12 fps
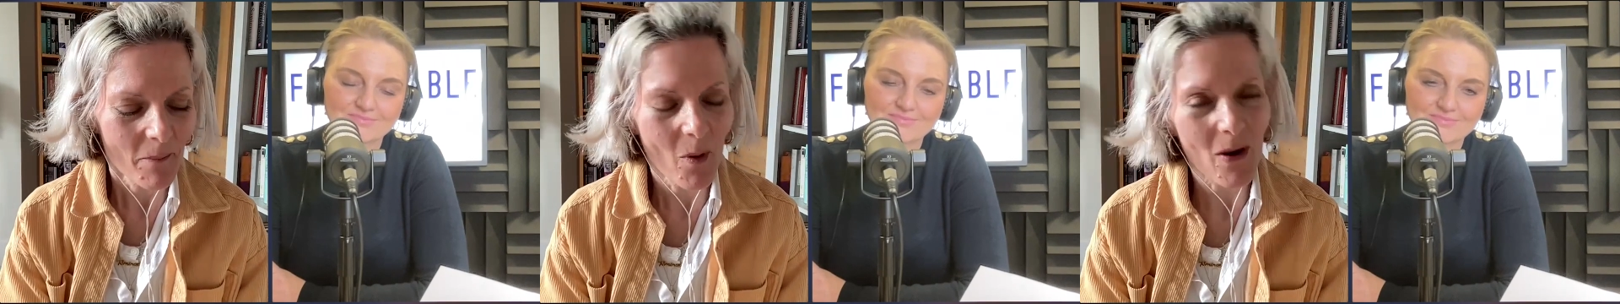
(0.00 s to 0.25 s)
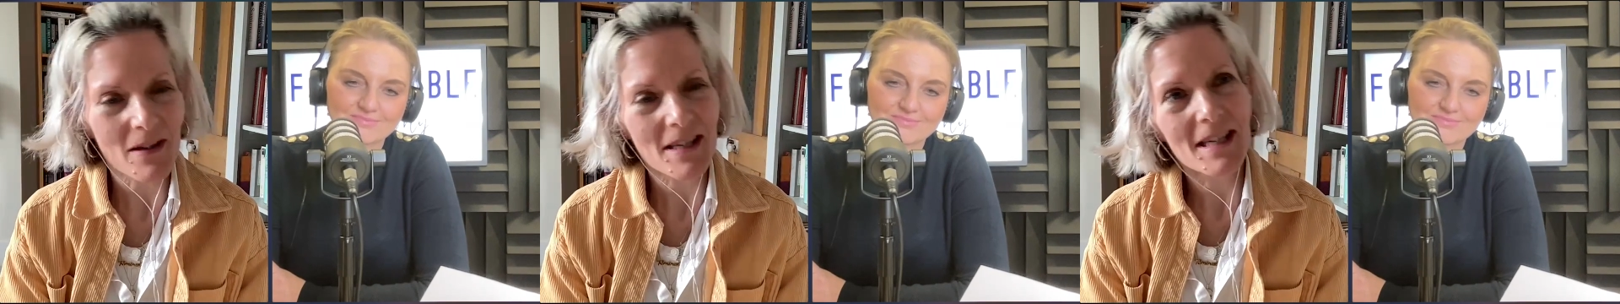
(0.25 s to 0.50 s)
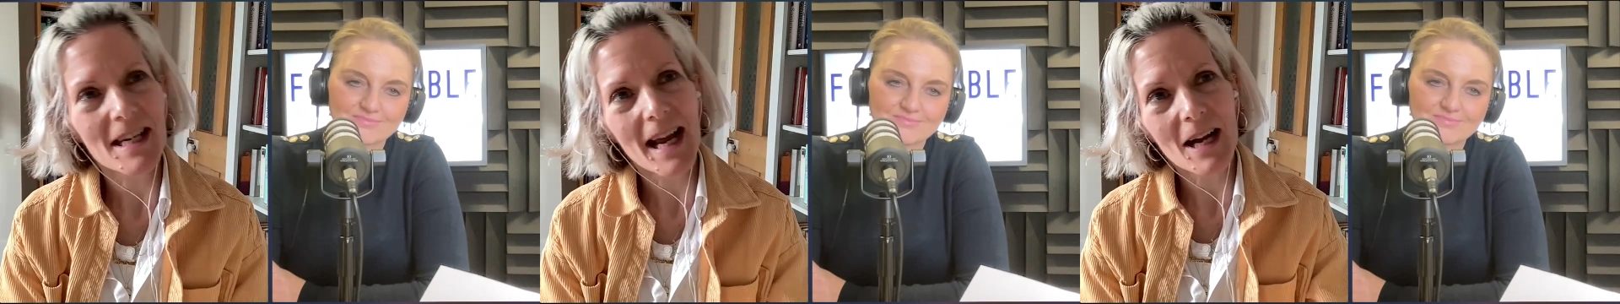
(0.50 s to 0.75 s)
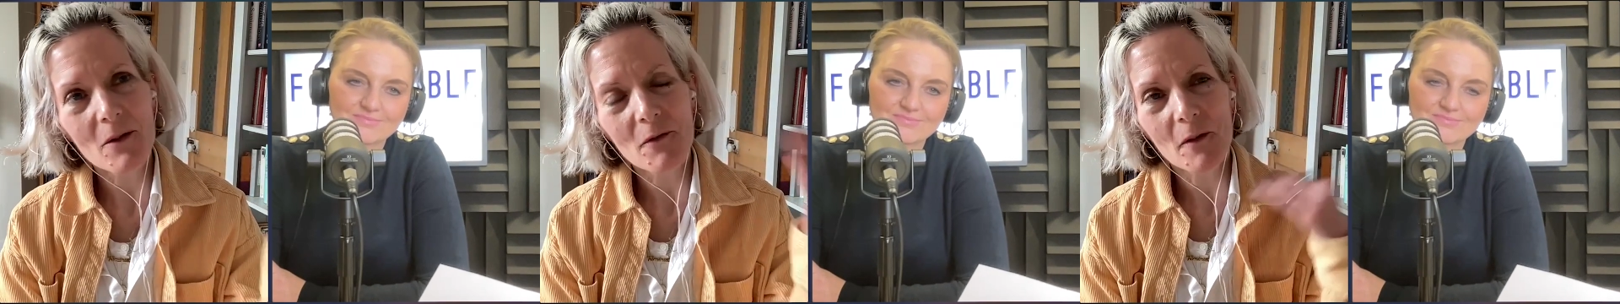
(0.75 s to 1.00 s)
Speaker 1: whereas
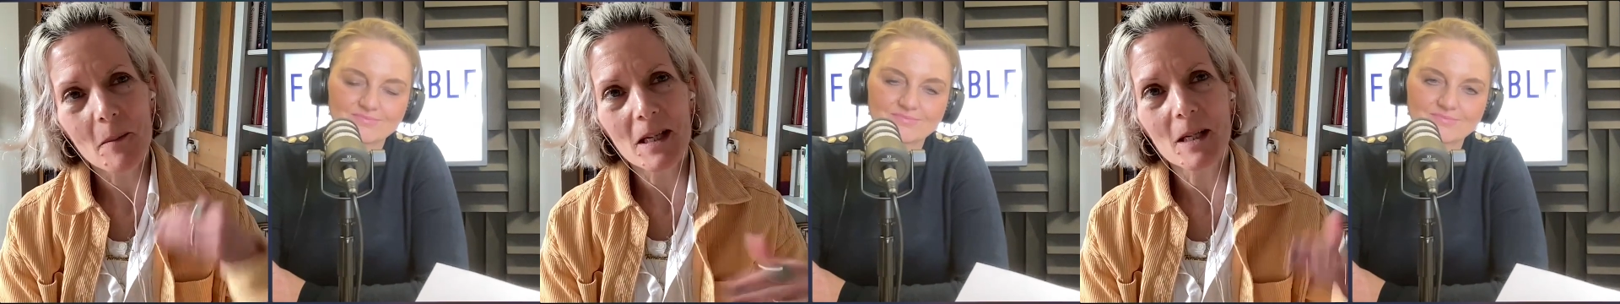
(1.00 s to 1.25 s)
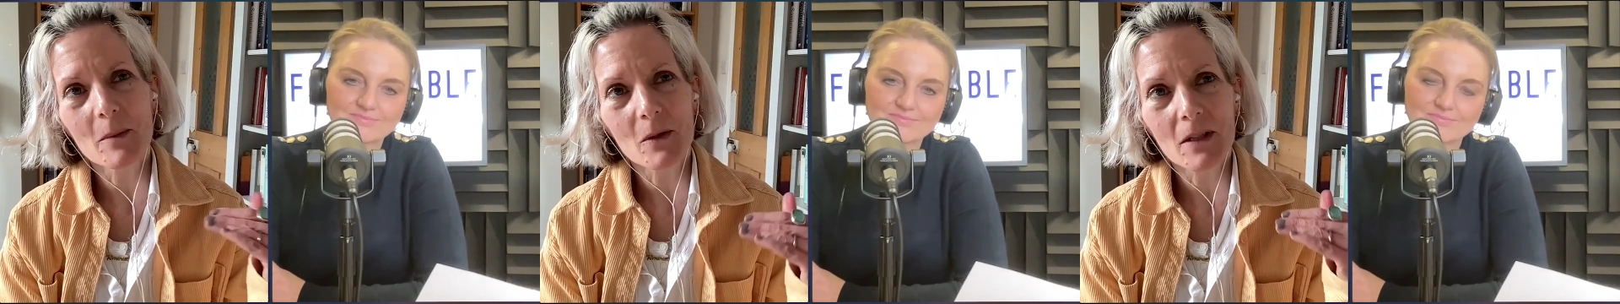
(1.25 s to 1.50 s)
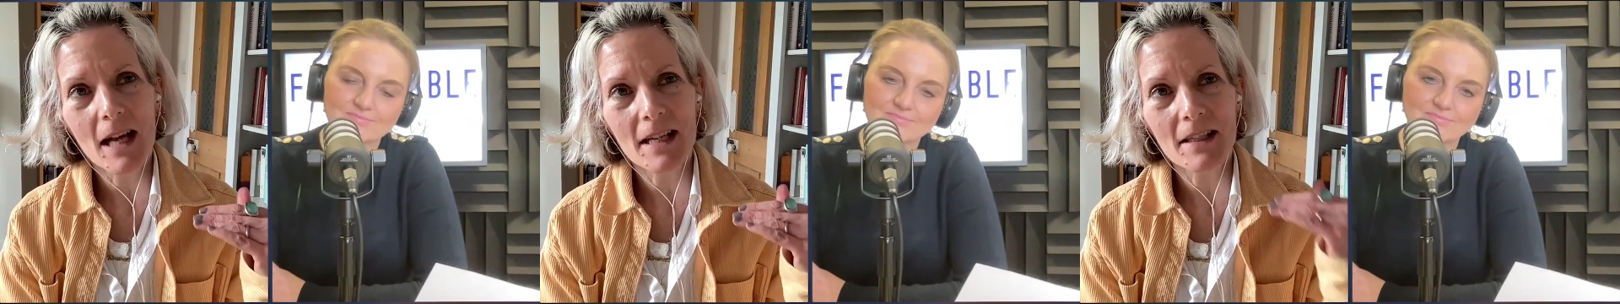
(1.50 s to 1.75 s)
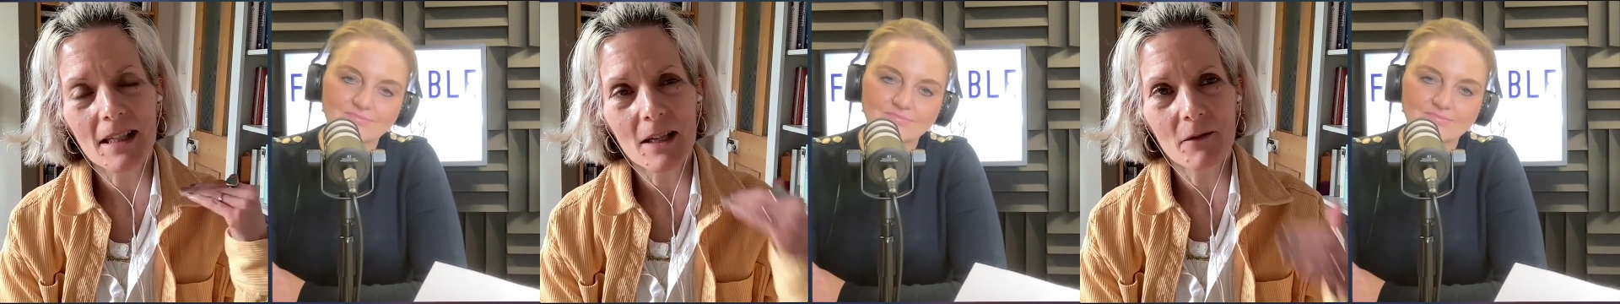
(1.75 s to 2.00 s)
now formidable
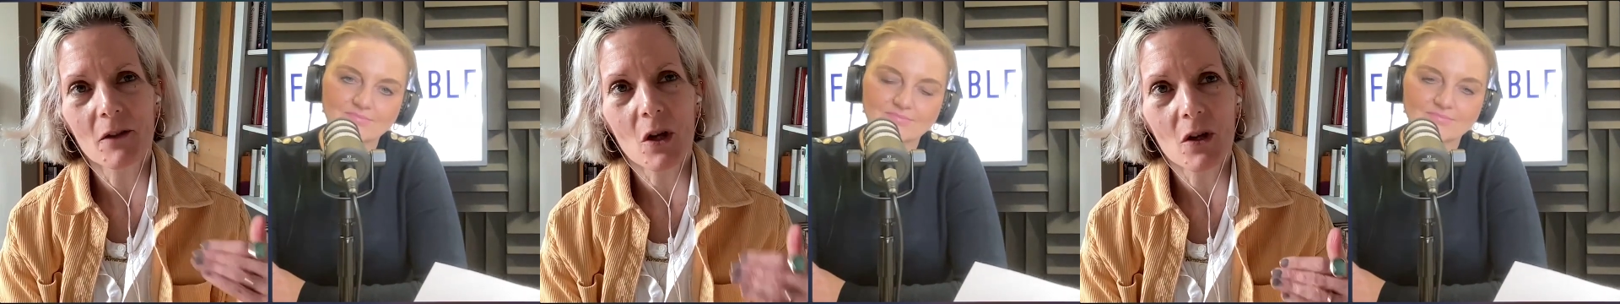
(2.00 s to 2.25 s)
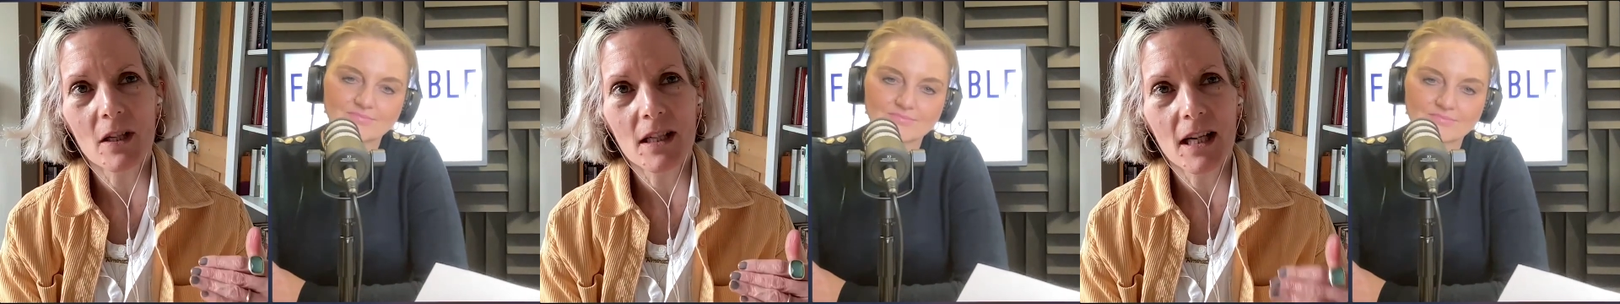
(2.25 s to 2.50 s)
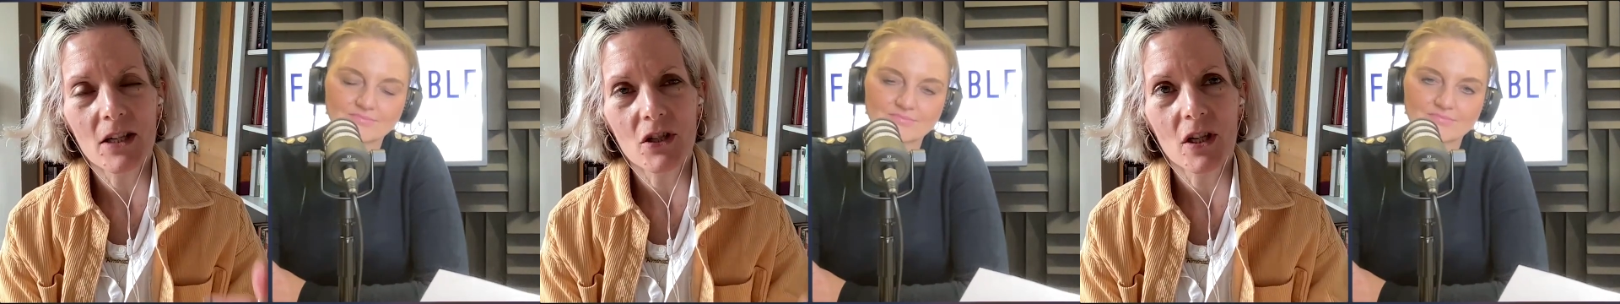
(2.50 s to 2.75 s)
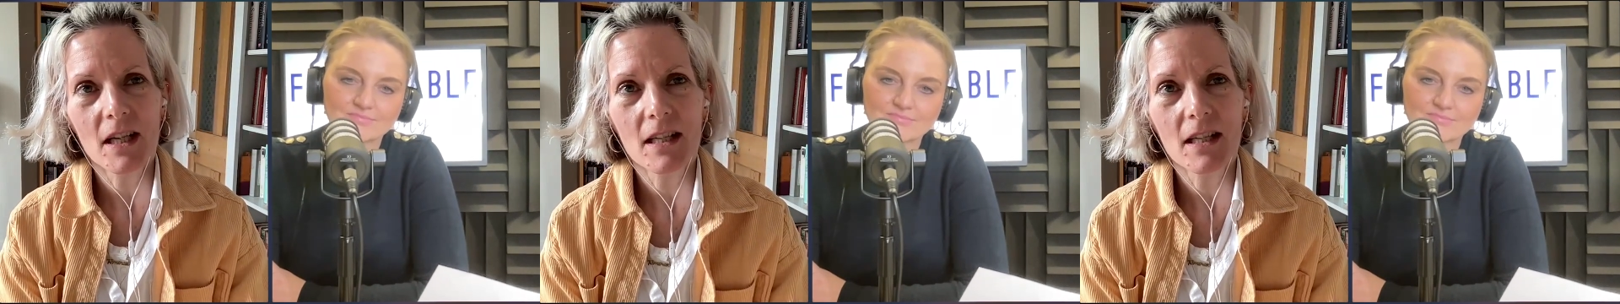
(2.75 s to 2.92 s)
has a different connotation.